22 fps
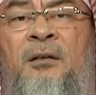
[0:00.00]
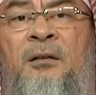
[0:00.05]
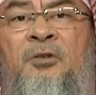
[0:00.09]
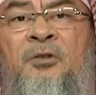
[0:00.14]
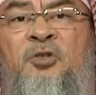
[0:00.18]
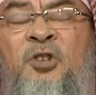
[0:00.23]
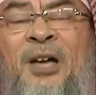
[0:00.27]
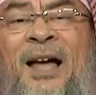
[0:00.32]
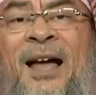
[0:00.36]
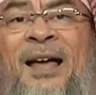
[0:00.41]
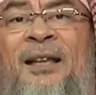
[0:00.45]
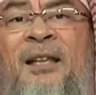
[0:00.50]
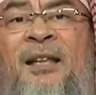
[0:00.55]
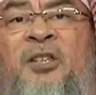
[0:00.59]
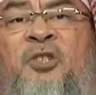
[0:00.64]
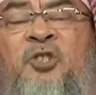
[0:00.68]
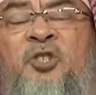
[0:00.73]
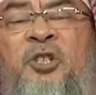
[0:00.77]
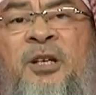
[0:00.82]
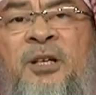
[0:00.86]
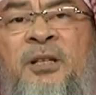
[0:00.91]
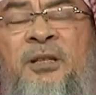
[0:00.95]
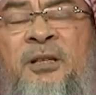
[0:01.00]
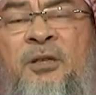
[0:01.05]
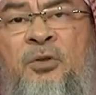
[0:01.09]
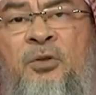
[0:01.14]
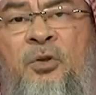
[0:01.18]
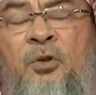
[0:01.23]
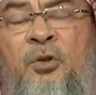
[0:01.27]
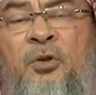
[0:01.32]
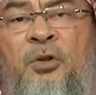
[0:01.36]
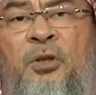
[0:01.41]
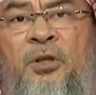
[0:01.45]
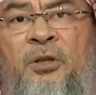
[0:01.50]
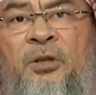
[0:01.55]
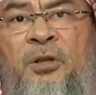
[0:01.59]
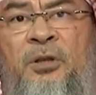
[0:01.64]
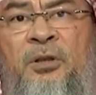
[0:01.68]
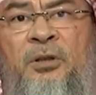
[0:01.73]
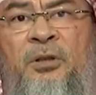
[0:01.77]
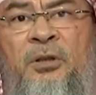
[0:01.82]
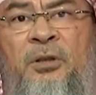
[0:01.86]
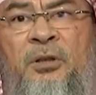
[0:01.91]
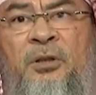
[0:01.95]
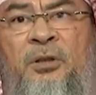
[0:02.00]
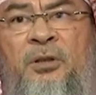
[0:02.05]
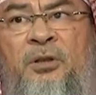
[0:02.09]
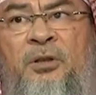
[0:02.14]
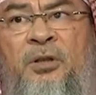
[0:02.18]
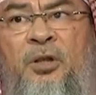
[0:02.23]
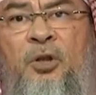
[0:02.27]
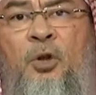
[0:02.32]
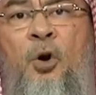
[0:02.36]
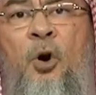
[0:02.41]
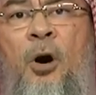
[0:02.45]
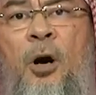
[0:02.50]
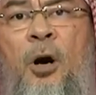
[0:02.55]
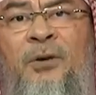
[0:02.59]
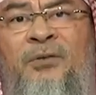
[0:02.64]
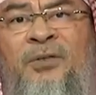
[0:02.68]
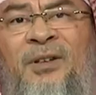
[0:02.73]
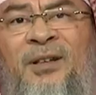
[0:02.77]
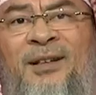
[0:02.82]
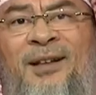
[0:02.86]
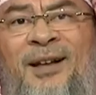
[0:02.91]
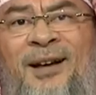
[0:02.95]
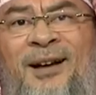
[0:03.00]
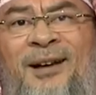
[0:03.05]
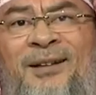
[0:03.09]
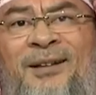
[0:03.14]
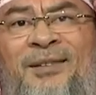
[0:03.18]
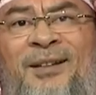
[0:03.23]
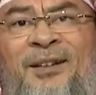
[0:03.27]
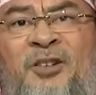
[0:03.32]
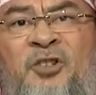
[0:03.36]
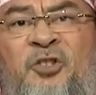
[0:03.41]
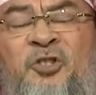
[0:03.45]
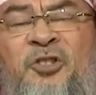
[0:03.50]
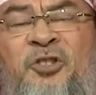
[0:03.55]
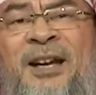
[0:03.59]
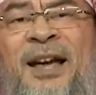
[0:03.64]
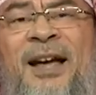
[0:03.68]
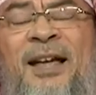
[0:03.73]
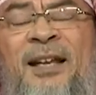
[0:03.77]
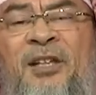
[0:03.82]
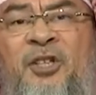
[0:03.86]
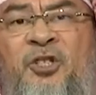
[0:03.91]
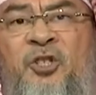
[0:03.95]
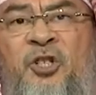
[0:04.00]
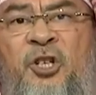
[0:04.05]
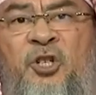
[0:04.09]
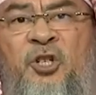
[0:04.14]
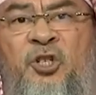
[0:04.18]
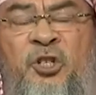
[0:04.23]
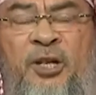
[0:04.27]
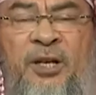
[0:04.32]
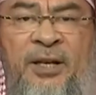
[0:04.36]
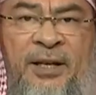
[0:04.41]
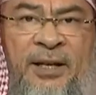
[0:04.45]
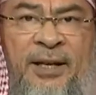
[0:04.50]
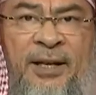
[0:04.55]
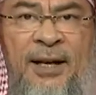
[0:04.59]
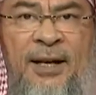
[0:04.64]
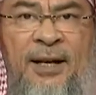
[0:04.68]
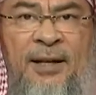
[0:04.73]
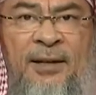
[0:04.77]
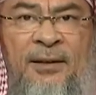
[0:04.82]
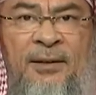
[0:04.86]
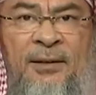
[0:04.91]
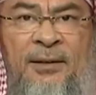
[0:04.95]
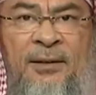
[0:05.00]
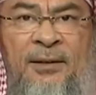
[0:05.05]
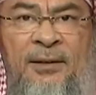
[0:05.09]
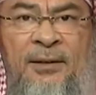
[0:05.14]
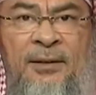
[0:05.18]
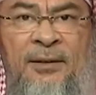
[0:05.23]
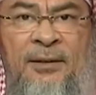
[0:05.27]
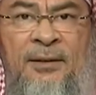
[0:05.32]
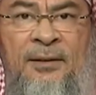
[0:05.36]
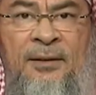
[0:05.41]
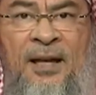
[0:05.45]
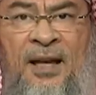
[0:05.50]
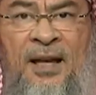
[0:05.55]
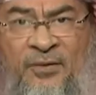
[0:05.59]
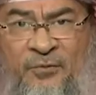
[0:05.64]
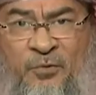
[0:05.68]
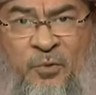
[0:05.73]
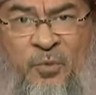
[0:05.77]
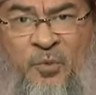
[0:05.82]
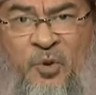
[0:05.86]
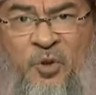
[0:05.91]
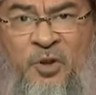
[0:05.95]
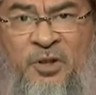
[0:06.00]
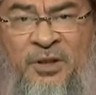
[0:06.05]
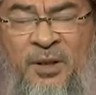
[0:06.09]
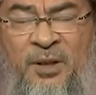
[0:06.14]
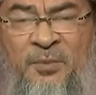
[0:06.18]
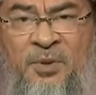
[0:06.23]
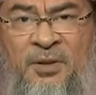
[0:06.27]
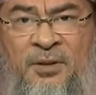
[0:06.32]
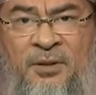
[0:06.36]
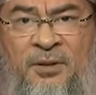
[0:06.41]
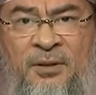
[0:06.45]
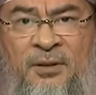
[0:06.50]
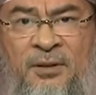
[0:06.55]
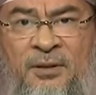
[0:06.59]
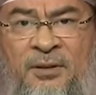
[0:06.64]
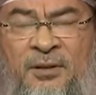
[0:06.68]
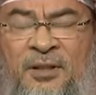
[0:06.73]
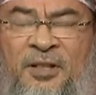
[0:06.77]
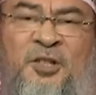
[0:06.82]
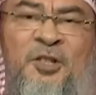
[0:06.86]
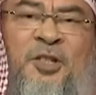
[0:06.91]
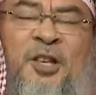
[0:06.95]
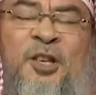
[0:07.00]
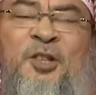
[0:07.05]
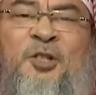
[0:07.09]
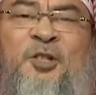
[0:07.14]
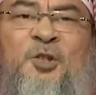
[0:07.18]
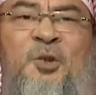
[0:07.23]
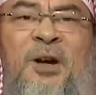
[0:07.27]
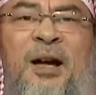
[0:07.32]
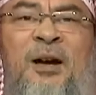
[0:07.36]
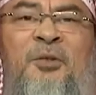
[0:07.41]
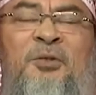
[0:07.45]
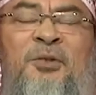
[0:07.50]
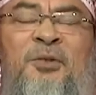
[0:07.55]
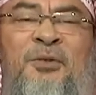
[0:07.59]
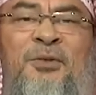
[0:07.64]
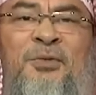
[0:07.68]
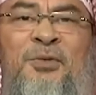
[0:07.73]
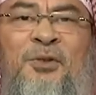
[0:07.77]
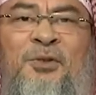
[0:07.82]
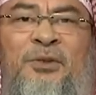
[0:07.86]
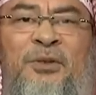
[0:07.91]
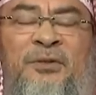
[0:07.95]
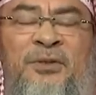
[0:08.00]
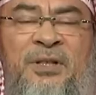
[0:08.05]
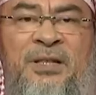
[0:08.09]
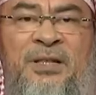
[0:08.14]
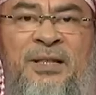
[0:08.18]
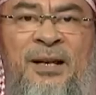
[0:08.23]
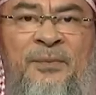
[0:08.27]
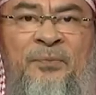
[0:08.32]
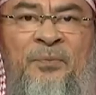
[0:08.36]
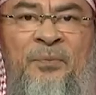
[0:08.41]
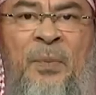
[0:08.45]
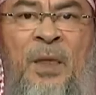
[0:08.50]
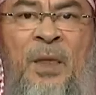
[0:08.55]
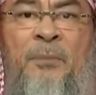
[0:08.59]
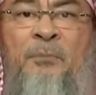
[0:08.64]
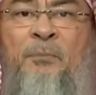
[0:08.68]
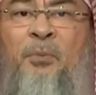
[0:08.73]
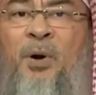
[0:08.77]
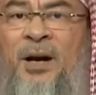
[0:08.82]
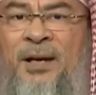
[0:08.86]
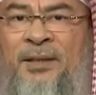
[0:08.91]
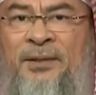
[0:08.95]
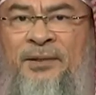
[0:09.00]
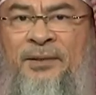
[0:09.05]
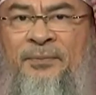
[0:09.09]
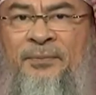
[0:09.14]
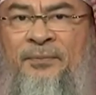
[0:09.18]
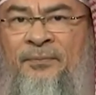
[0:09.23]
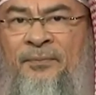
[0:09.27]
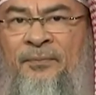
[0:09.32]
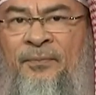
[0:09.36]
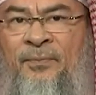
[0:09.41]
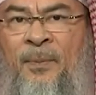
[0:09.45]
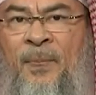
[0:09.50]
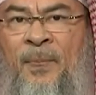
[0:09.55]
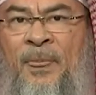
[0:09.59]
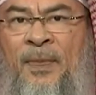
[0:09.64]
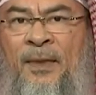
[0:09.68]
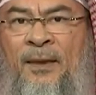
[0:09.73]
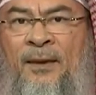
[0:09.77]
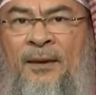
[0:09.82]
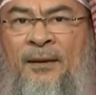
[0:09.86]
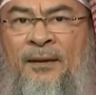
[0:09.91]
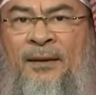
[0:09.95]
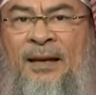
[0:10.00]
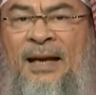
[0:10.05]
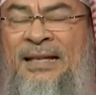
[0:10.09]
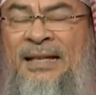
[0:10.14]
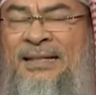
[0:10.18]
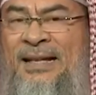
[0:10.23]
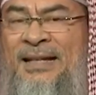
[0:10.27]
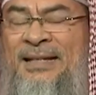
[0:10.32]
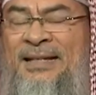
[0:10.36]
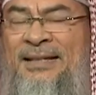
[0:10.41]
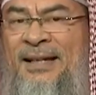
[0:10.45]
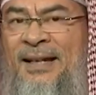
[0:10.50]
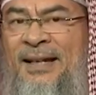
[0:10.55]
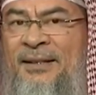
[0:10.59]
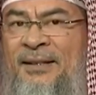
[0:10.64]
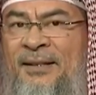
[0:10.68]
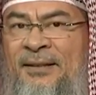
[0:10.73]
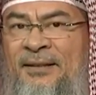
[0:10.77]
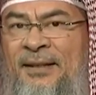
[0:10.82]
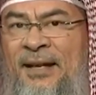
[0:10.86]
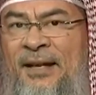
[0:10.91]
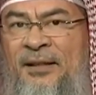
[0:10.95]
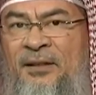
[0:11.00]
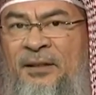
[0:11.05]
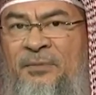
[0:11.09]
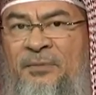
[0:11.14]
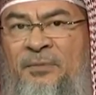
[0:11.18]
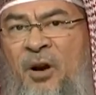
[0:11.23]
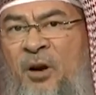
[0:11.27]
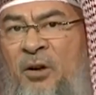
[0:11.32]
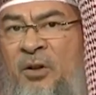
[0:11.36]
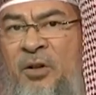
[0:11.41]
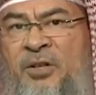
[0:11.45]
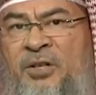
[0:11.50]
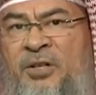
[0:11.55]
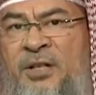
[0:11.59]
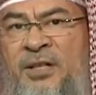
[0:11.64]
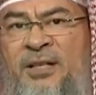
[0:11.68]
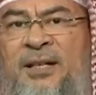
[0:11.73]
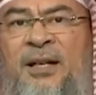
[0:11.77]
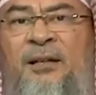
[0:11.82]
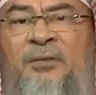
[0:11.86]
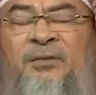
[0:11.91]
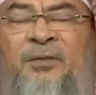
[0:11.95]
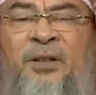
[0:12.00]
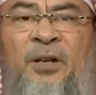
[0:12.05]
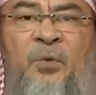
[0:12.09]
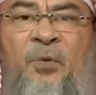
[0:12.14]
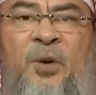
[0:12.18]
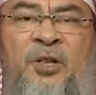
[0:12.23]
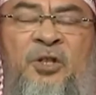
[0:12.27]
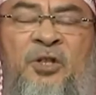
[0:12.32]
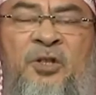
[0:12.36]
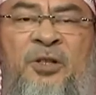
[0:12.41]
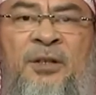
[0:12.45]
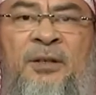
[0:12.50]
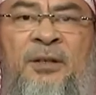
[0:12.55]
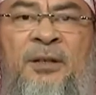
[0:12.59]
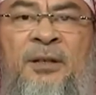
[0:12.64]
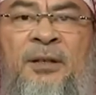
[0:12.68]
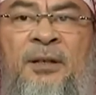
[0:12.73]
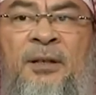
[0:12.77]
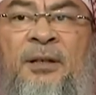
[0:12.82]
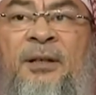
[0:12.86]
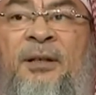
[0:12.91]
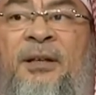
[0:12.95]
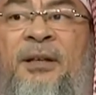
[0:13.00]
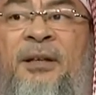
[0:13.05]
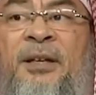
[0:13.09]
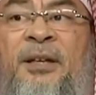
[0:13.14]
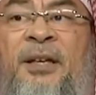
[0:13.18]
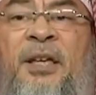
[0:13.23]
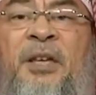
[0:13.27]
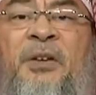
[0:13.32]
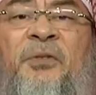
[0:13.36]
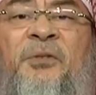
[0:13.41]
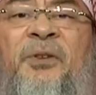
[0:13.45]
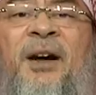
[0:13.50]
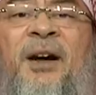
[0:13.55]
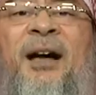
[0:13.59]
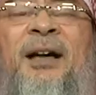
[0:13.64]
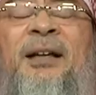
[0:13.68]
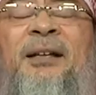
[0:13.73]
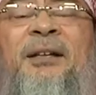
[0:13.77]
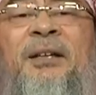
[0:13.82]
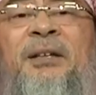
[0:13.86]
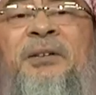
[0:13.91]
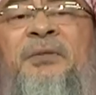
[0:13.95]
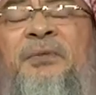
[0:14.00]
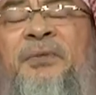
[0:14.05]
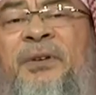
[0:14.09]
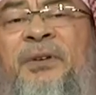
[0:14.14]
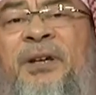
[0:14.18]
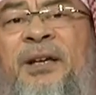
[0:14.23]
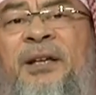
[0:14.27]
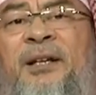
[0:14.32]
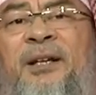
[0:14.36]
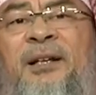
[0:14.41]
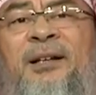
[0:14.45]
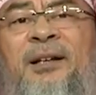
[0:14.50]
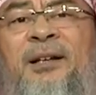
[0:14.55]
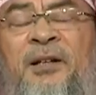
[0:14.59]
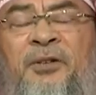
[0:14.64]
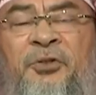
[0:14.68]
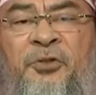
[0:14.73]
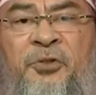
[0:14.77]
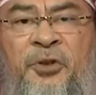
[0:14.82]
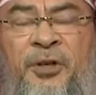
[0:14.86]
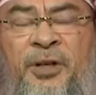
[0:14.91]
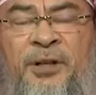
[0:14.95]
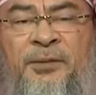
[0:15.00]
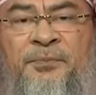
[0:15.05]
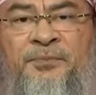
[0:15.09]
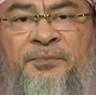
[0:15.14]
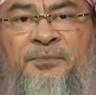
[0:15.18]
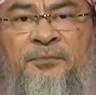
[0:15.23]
challenging the law of Allah. They're challenging Sharia. And for Muslims, this takes you out of the fold of Islam. But, as I stated, that democracy is out of the question. If I live in a country,